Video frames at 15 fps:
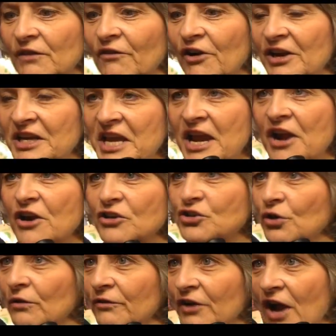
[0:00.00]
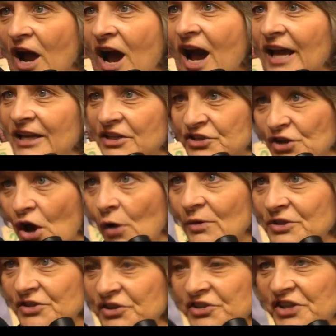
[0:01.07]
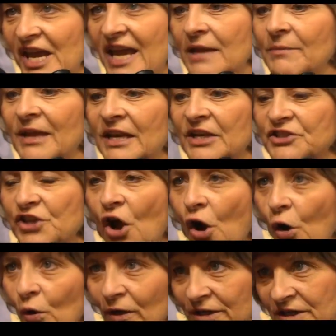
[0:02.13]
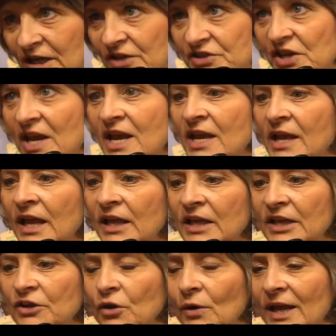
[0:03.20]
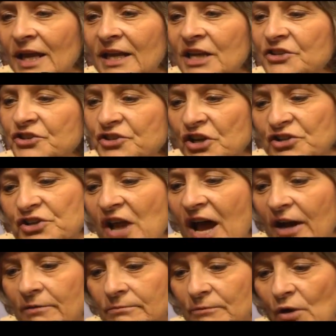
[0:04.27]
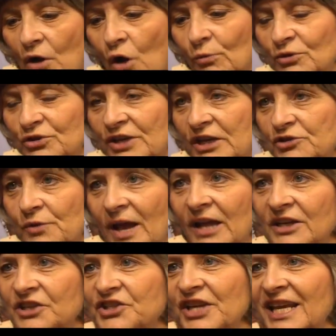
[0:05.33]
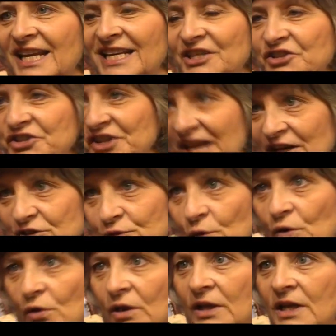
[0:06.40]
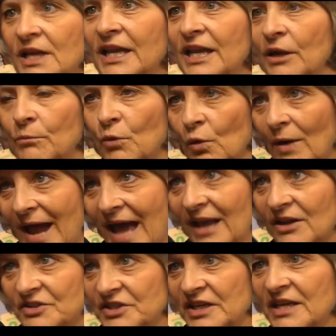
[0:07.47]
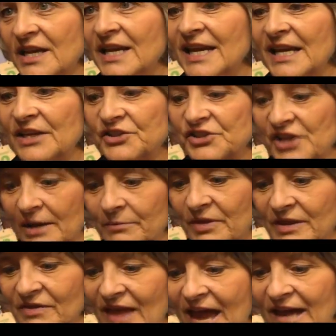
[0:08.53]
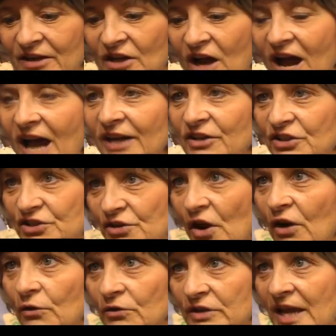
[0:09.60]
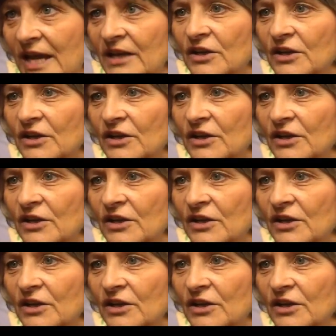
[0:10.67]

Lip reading: The very character of God is always the same, and it's holiness. And it's just not homosexuality. It's any sexual immorality. Is something that God does not ordain.